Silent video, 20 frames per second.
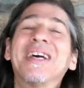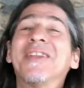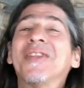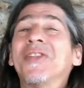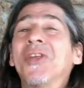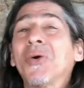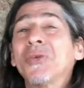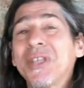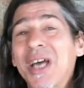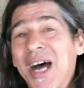
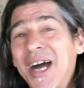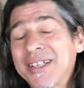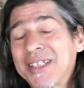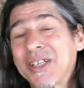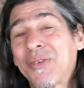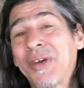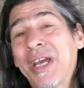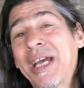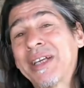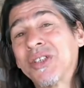no
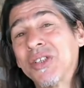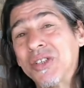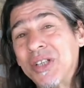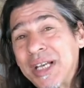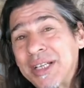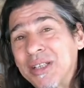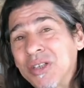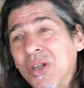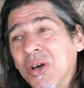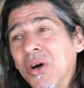toxic reaction,
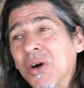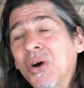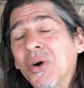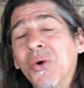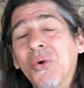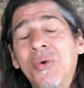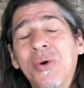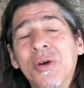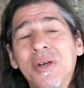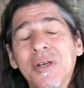like
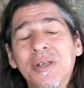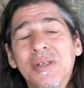no